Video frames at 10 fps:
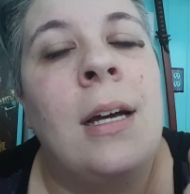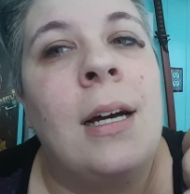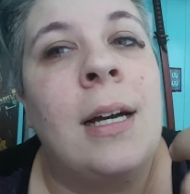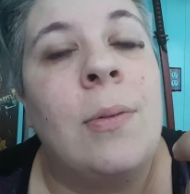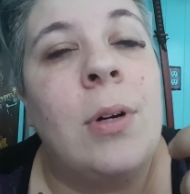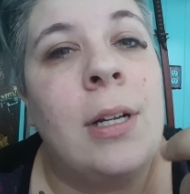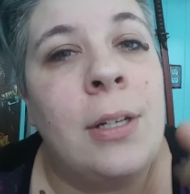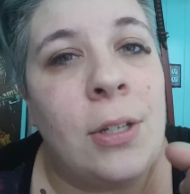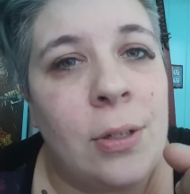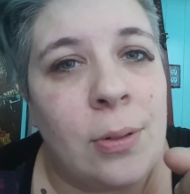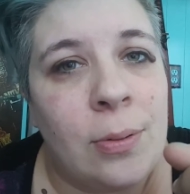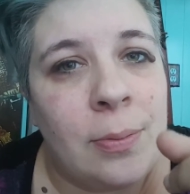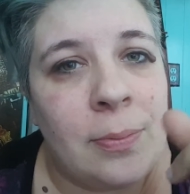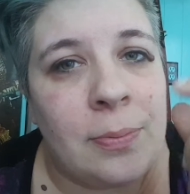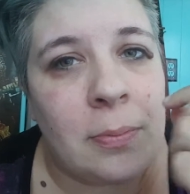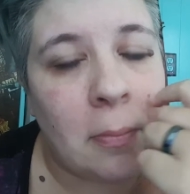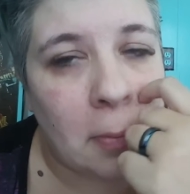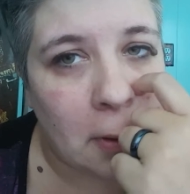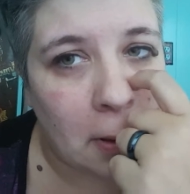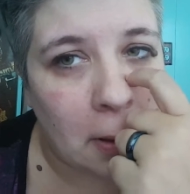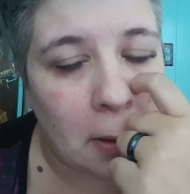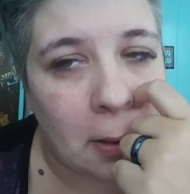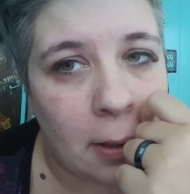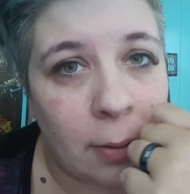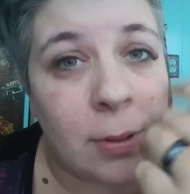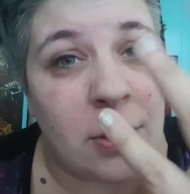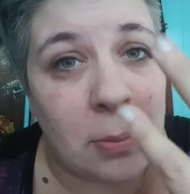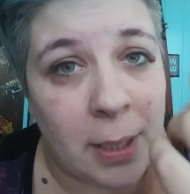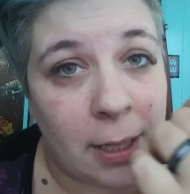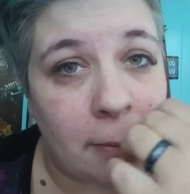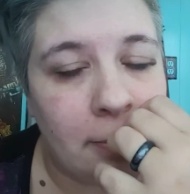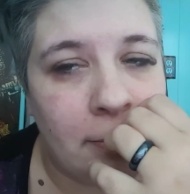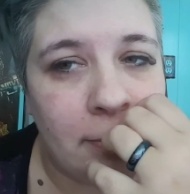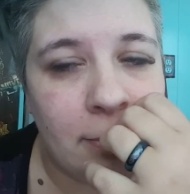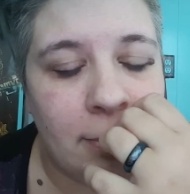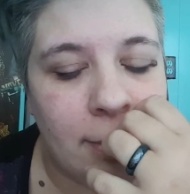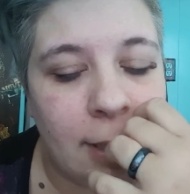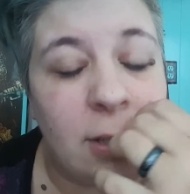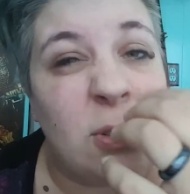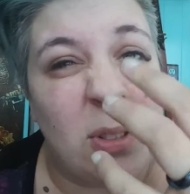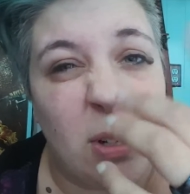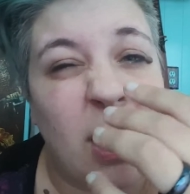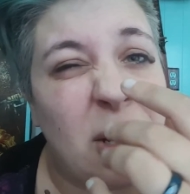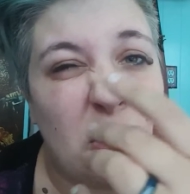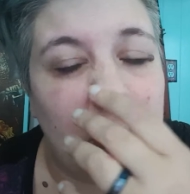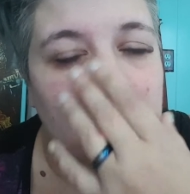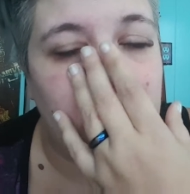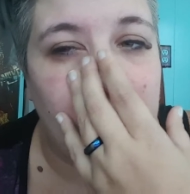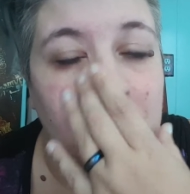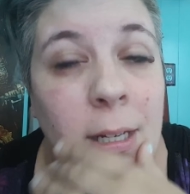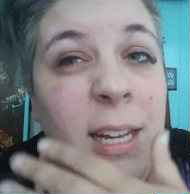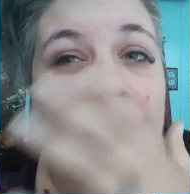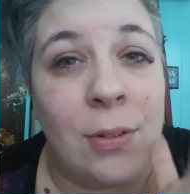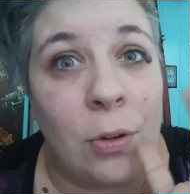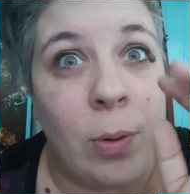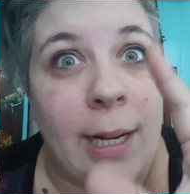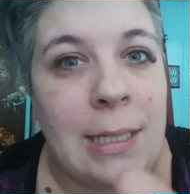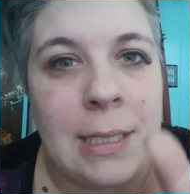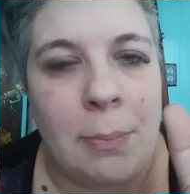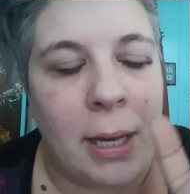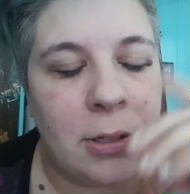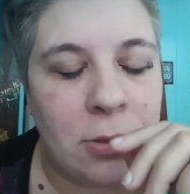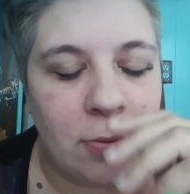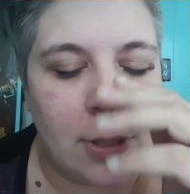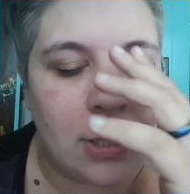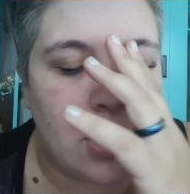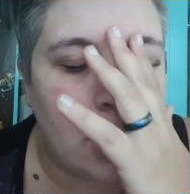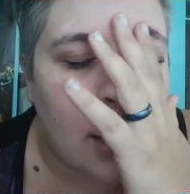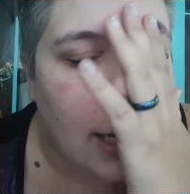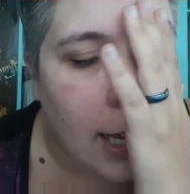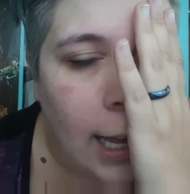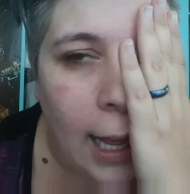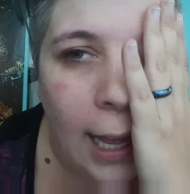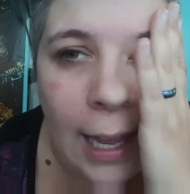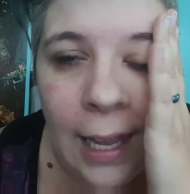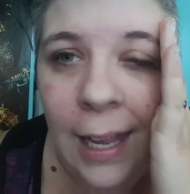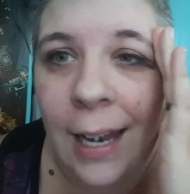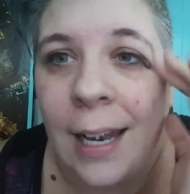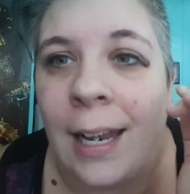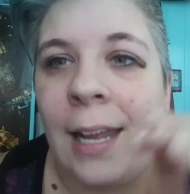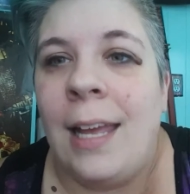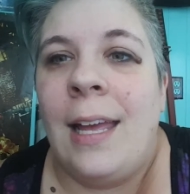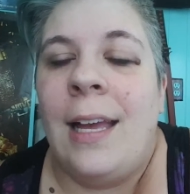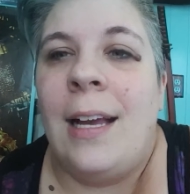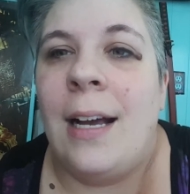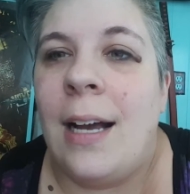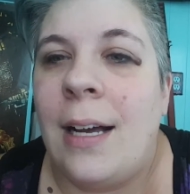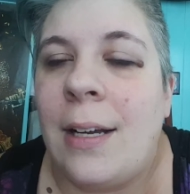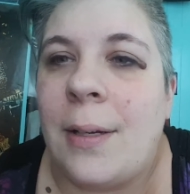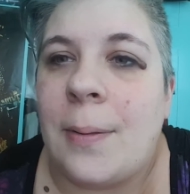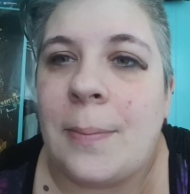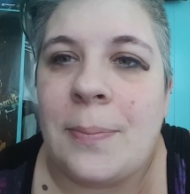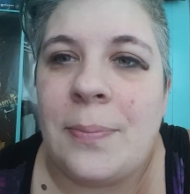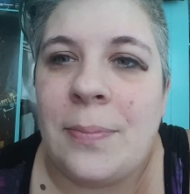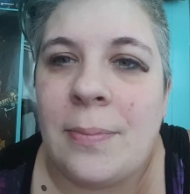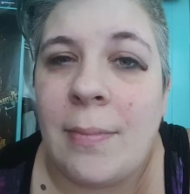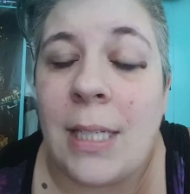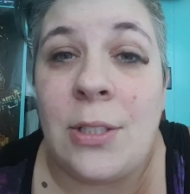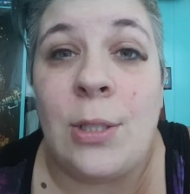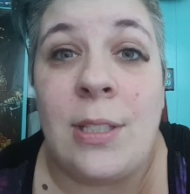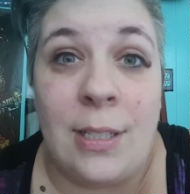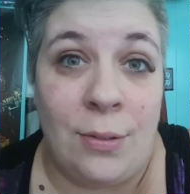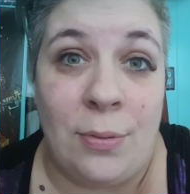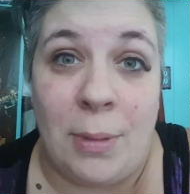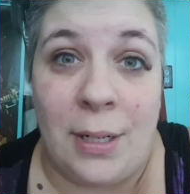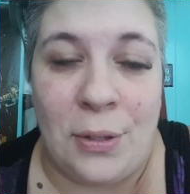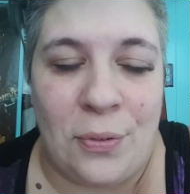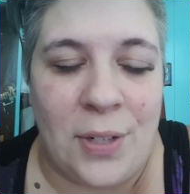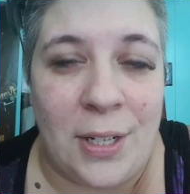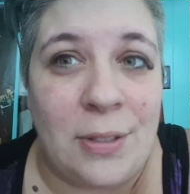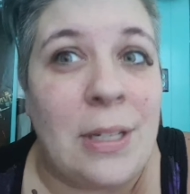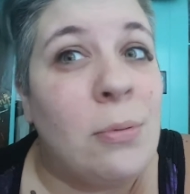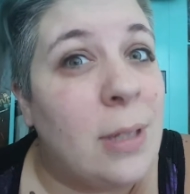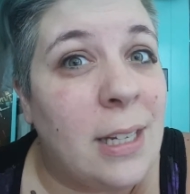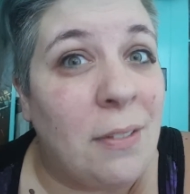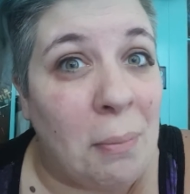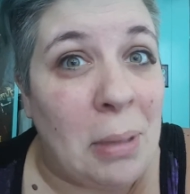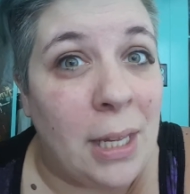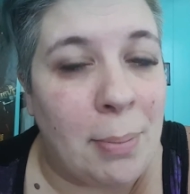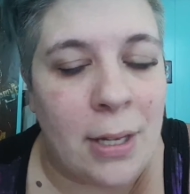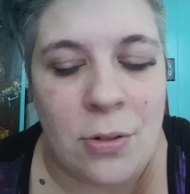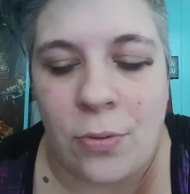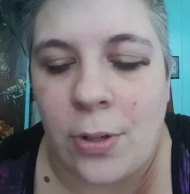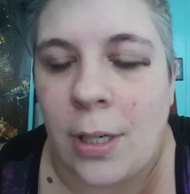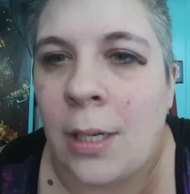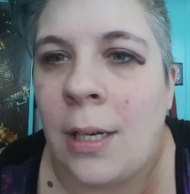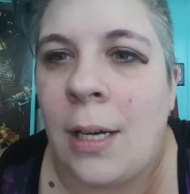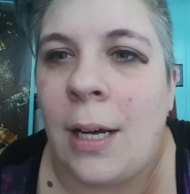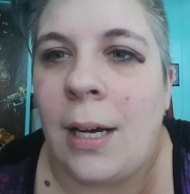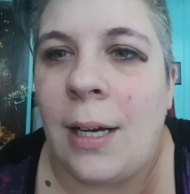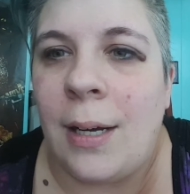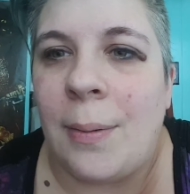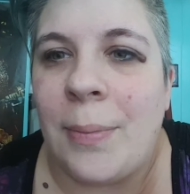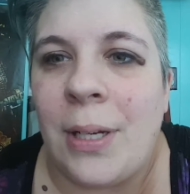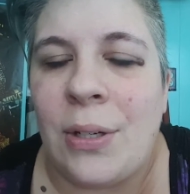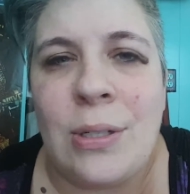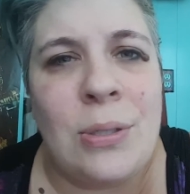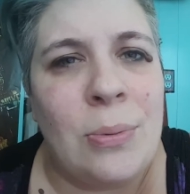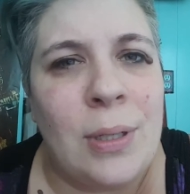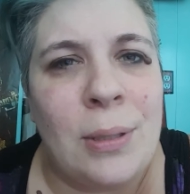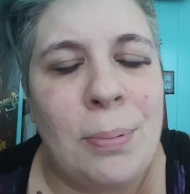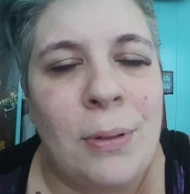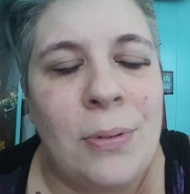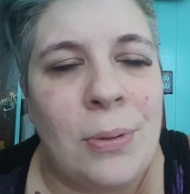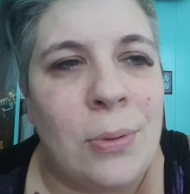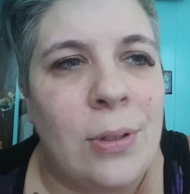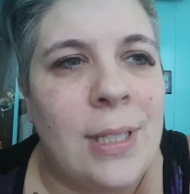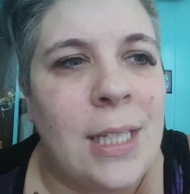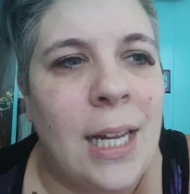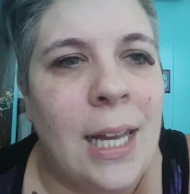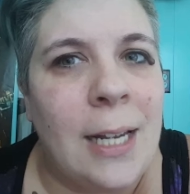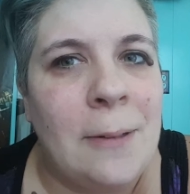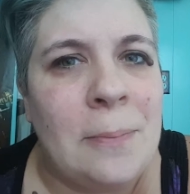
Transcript: I want to do makeup. I also want to do makeup. I have a crazy passion for that shit. And, as you can see from my other videos, I really have a big passion for it. And I also wanted to prove to the world that